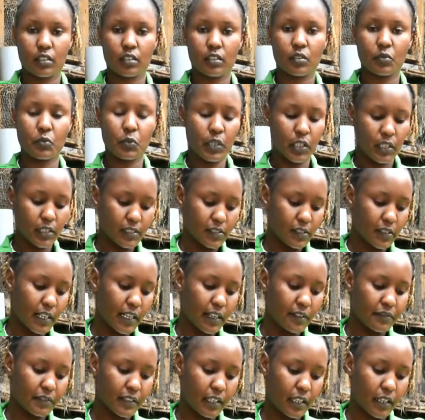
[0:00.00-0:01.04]
We also
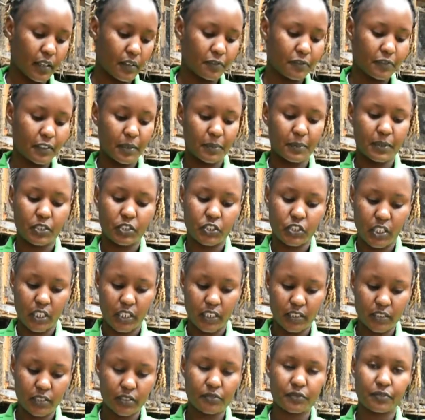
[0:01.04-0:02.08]
have the Flemish
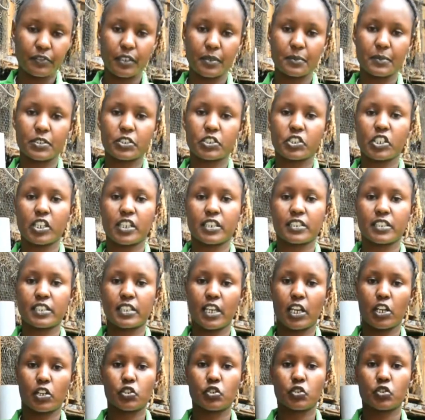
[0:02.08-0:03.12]
giant. Flemish giants, they
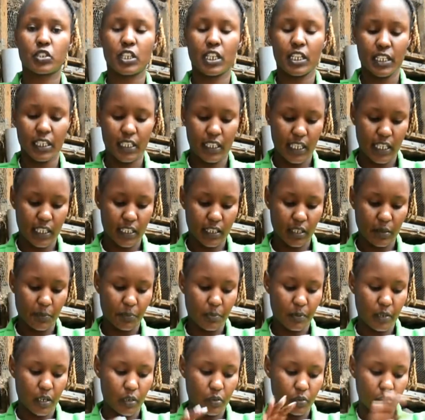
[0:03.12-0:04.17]
are usually like the
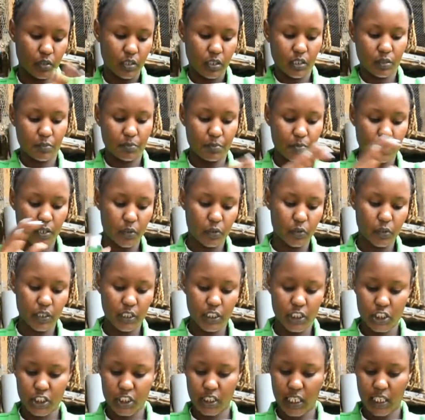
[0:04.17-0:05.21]

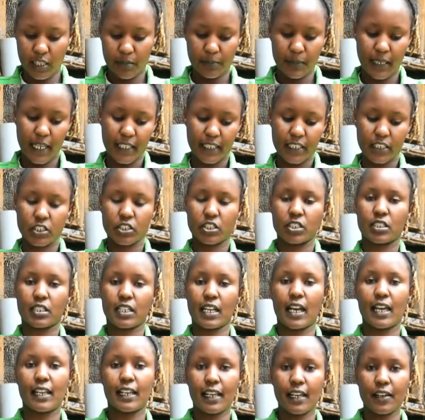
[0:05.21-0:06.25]
brownish and blackish in
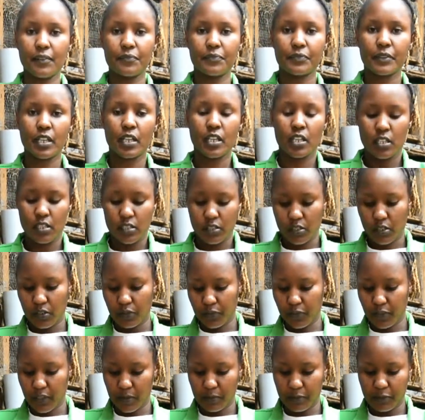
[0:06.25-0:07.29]
color. So
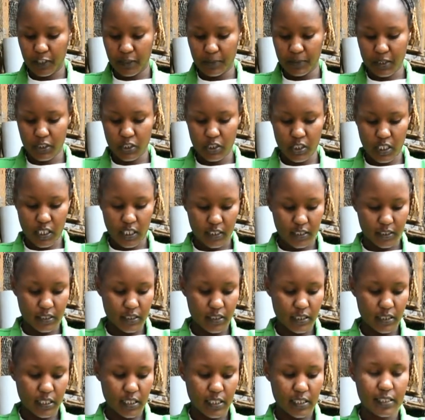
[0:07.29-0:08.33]
for the Flemish giant,
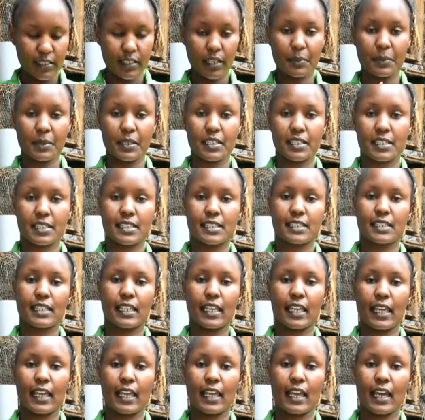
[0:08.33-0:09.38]
these rabbits, they
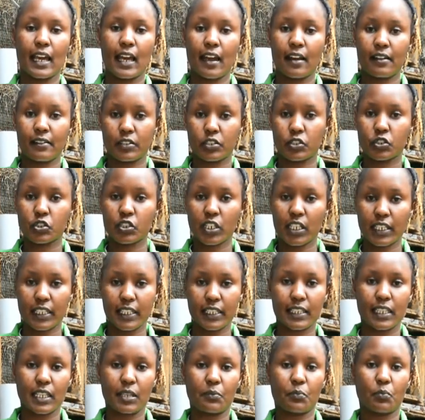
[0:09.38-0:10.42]
are usually
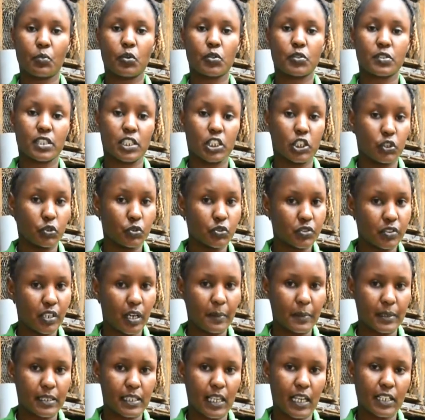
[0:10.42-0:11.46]
the most huge
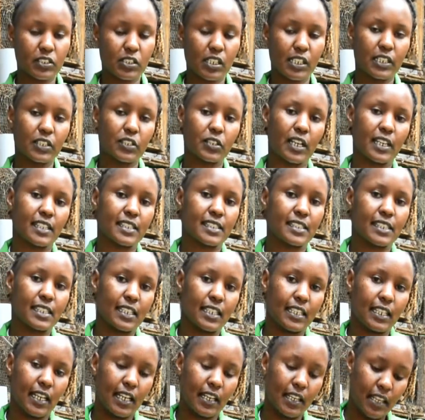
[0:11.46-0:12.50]
rabbits. Actually, you can see
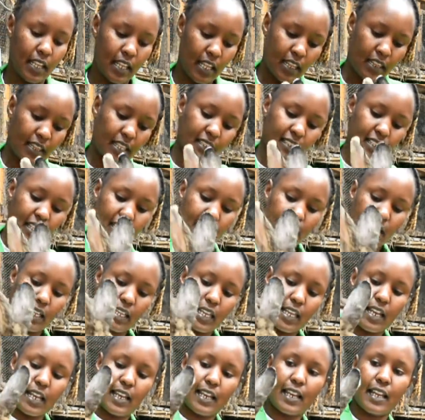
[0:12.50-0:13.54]
here, these are the
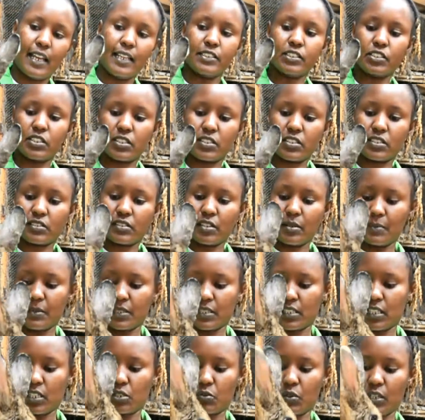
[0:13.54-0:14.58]
largest rabbits
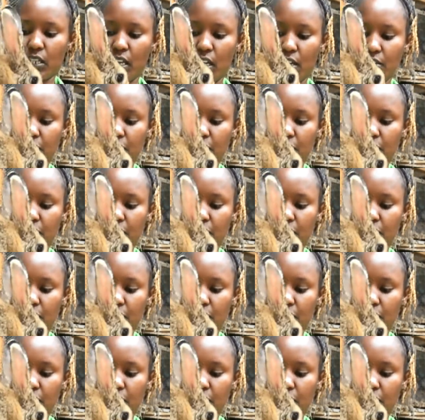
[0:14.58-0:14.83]
that we have